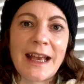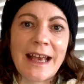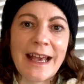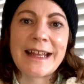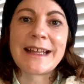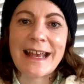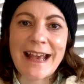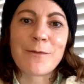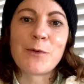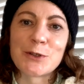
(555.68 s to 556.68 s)

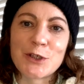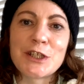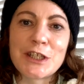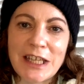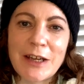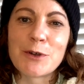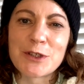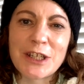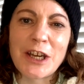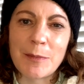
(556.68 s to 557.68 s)
It wants
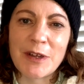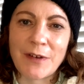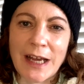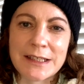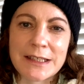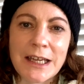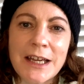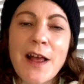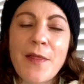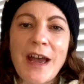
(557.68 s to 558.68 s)
to go a bit faster.
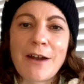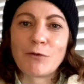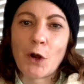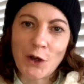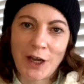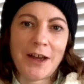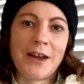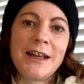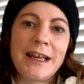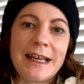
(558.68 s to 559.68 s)
That
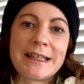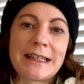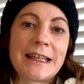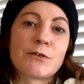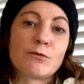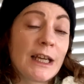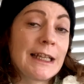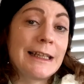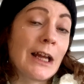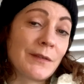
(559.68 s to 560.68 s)
rocker is a
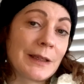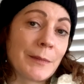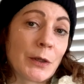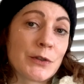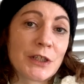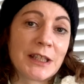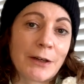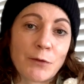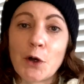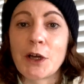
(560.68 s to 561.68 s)
really lovely motion,
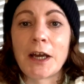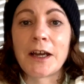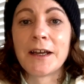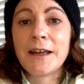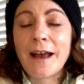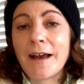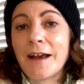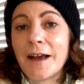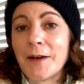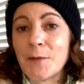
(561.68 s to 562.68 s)
that rocker
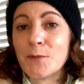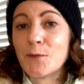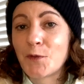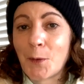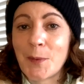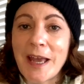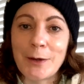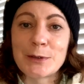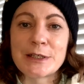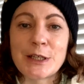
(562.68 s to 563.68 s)
from
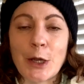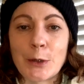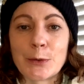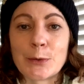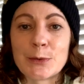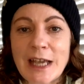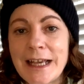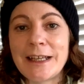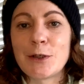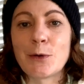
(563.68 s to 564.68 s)
heel to toe,
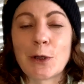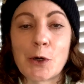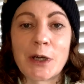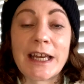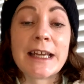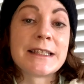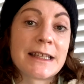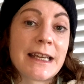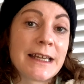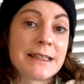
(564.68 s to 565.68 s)
taking you along. It
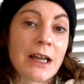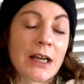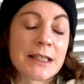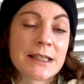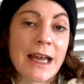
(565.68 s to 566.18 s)
is nice.